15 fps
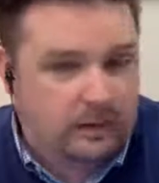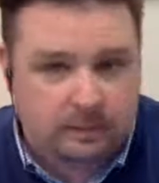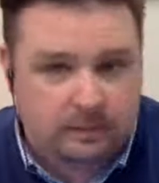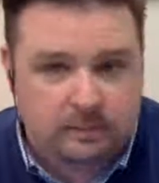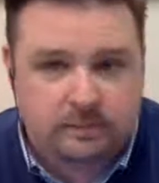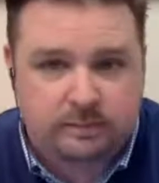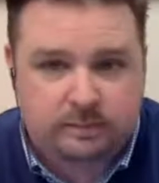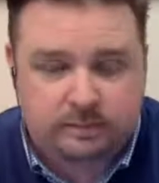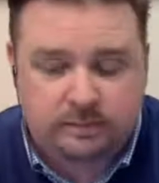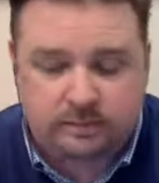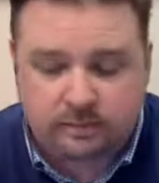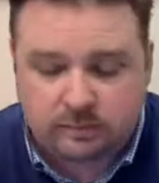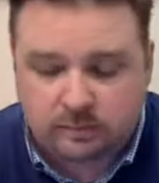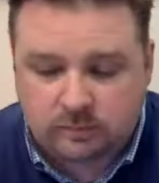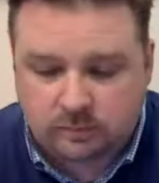
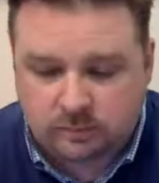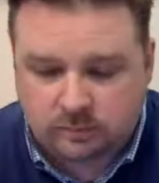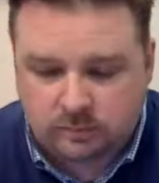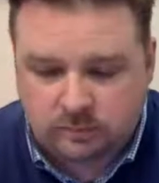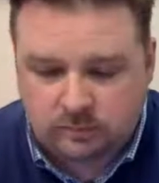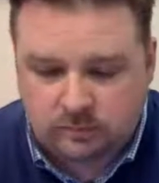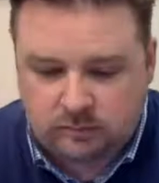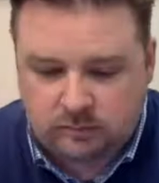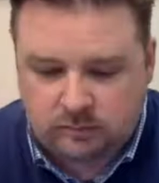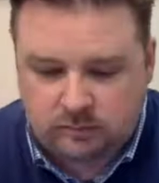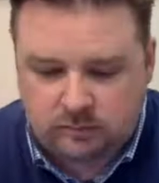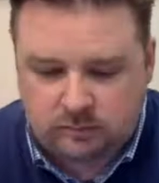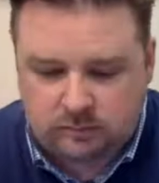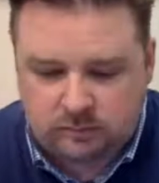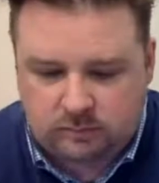
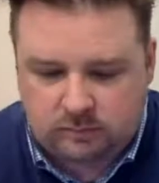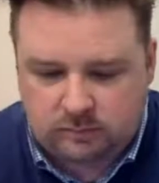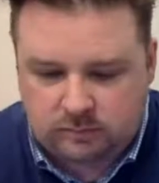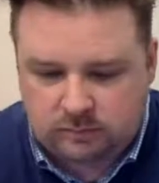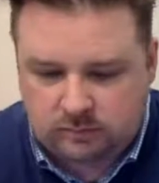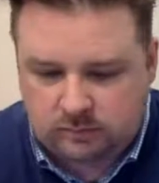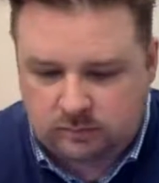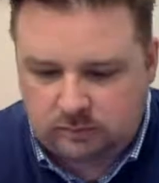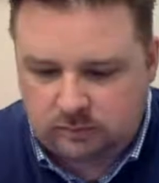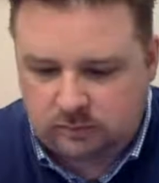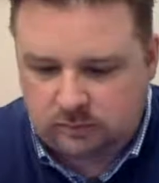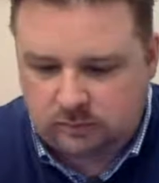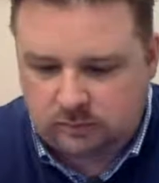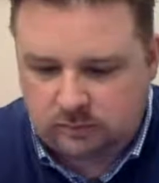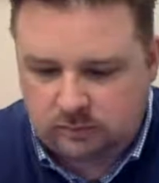
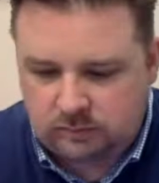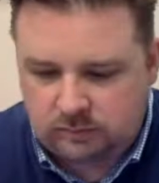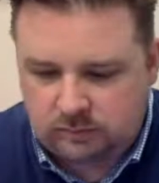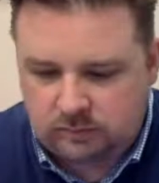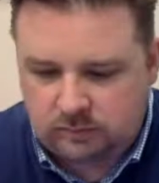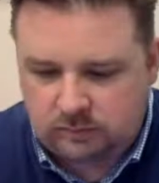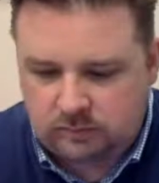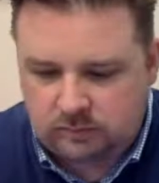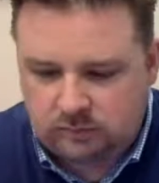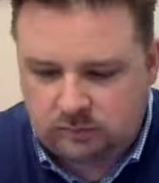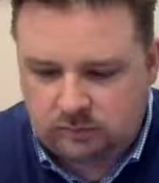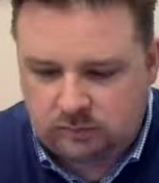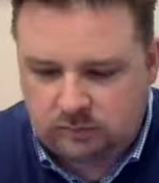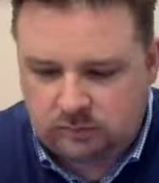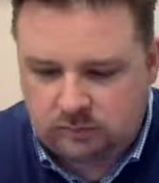
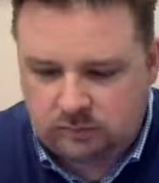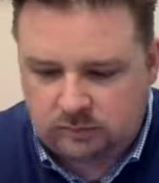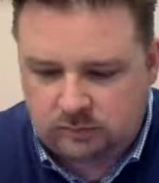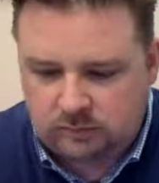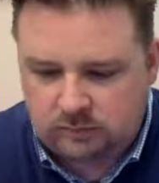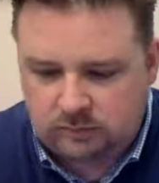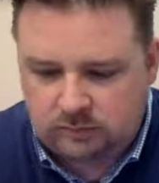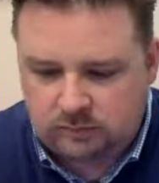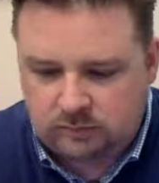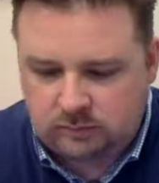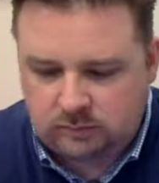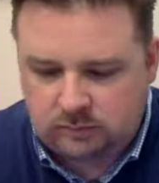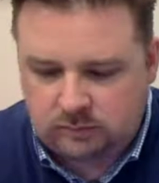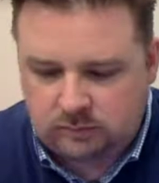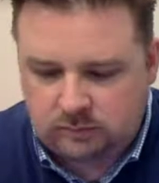
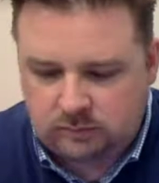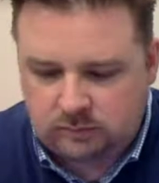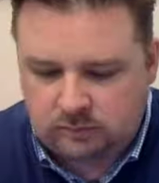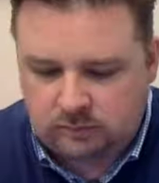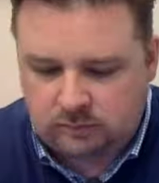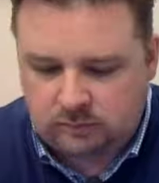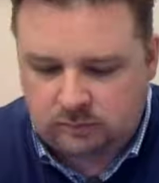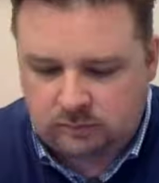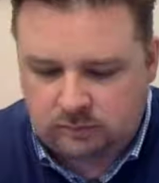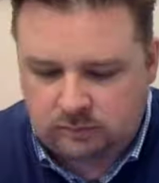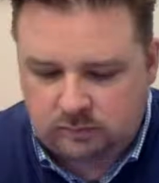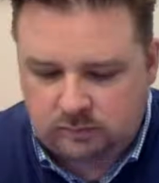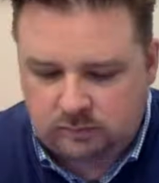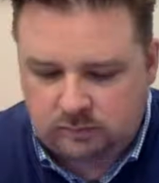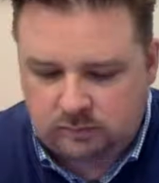
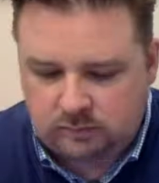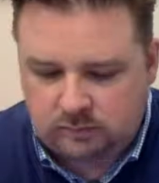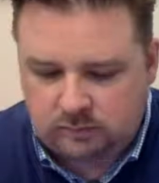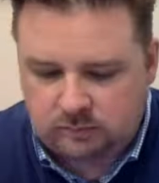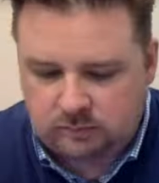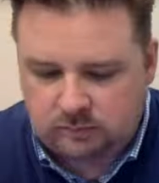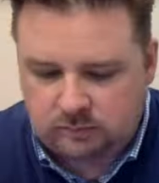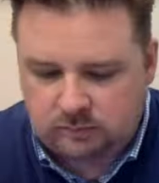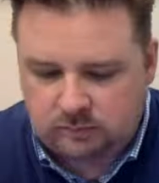(not speaking)